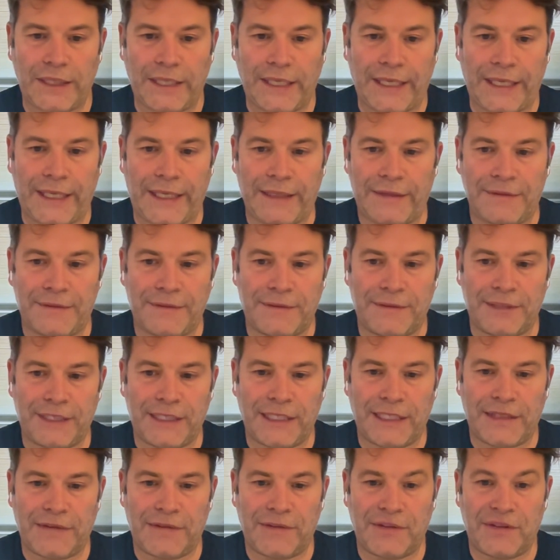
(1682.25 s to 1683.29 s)

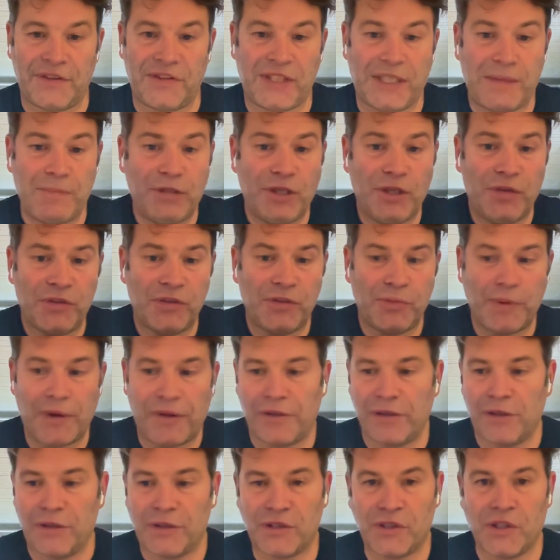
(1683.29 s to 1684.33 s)
the same goes
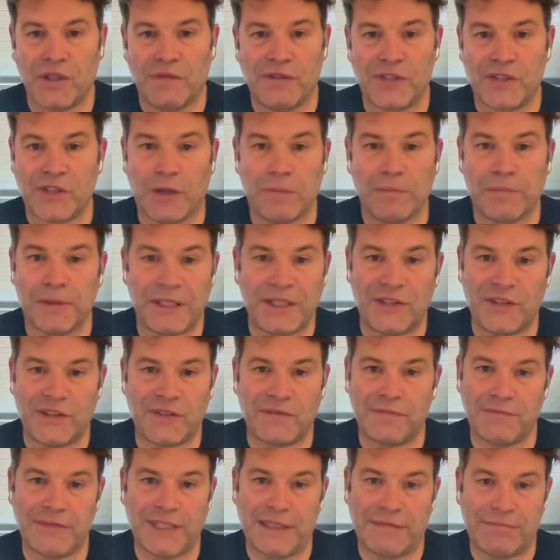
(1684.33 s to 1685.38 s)
with service
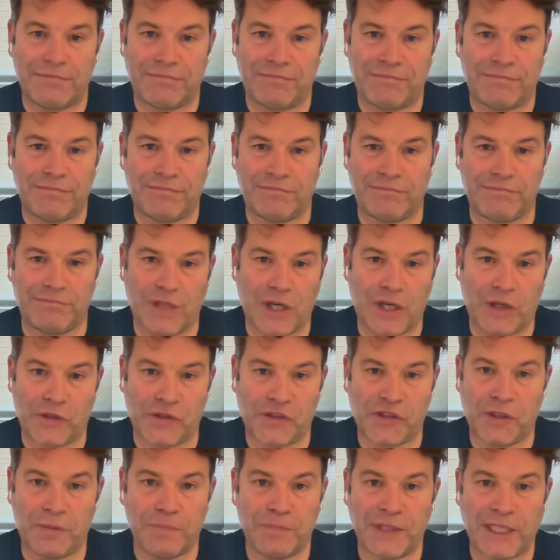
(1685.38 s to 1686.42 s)
companies that are
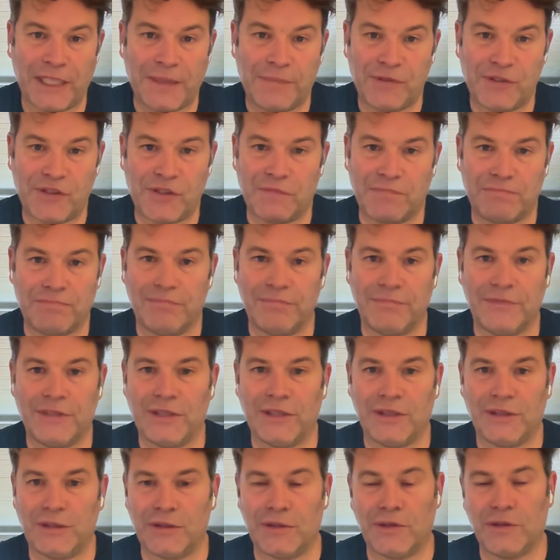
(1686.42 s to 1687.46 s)
sometimes
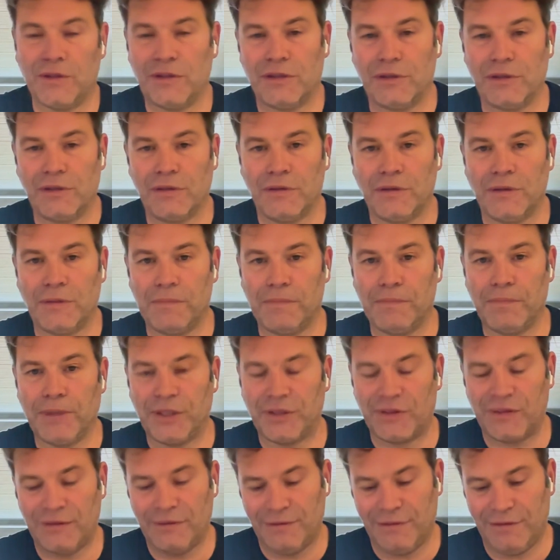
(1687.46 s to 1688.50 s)

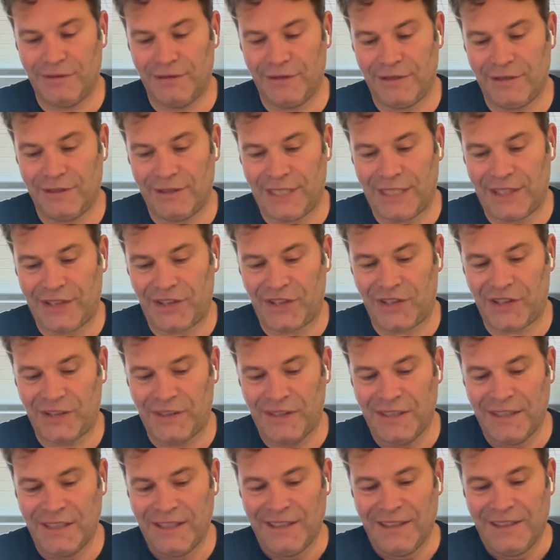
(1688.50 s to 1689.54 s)
but that's,
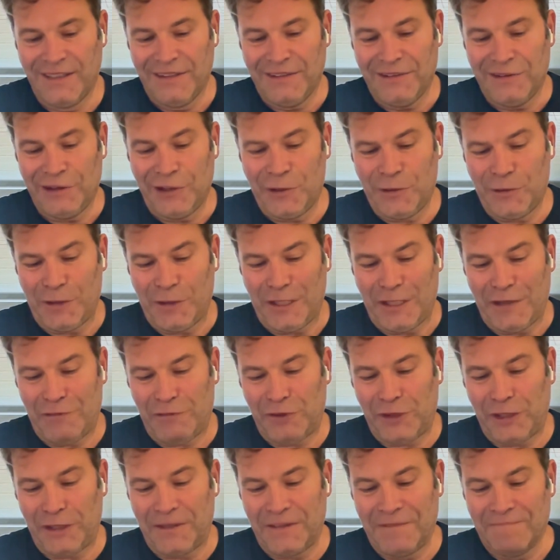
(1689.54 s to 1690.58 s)
in
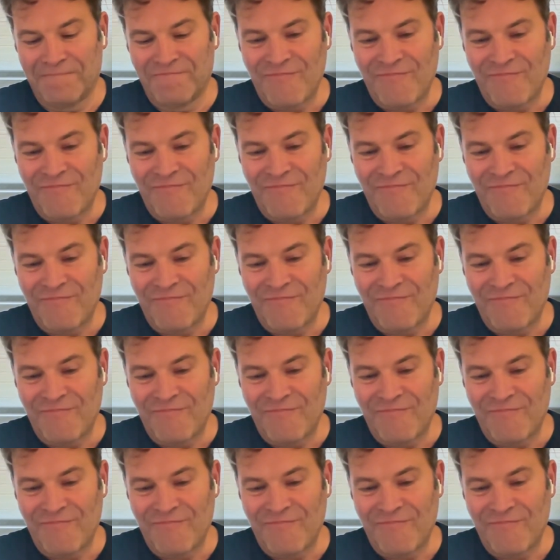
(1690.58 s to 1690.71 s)
every